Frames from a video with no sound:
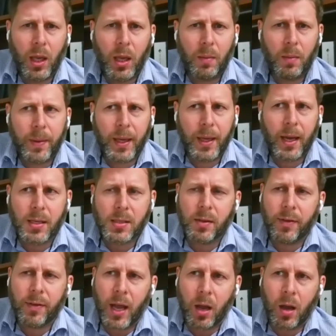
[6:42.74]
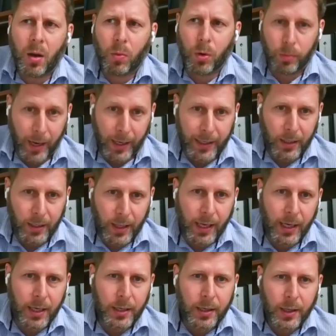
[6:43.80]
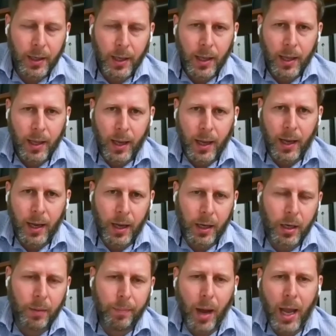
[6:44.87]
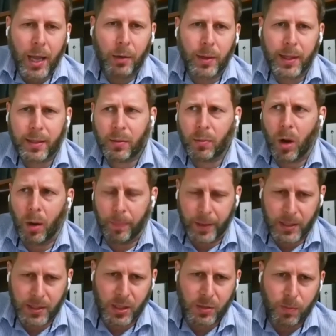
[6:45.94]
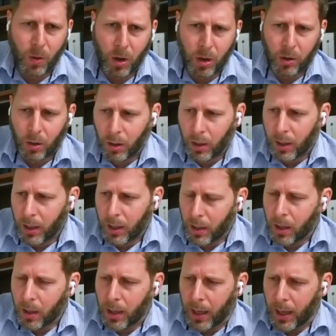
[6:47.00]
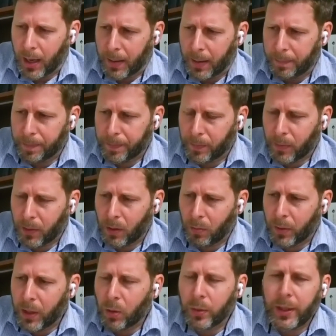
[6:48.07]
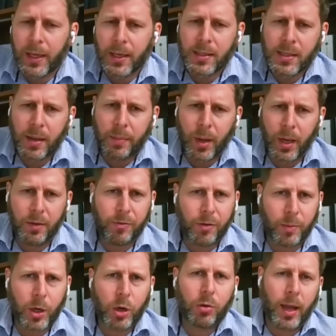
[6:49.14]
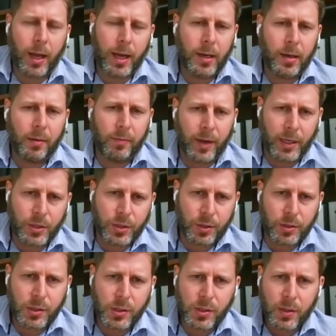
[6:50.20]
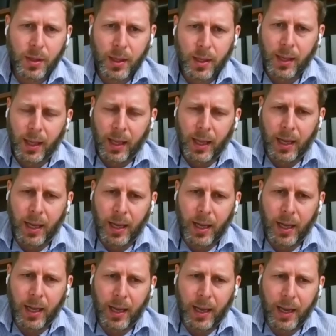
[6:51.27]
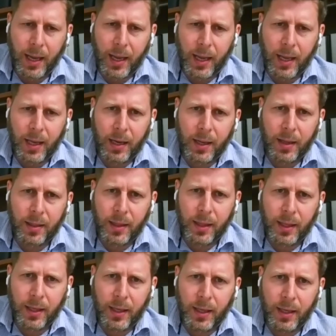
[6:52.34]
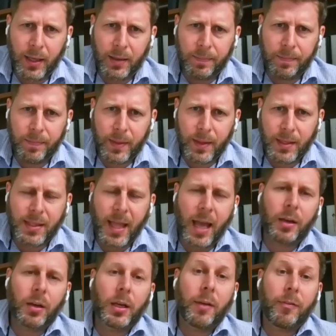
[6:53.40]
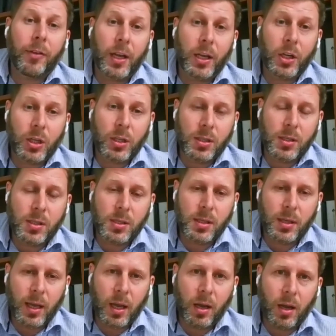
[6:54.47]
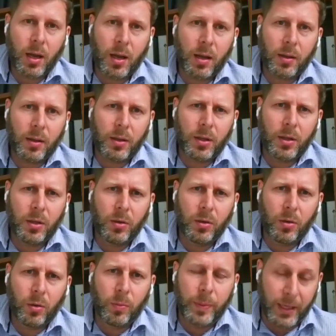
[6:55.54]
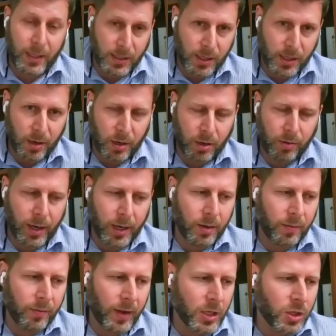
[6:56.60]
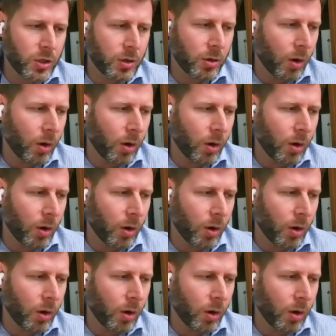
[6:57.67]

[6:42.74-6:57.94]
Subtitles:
Because of how we're regulated, combined with our business model, we only accept money from accredited investors. And the standard definitions to be considered accredited investor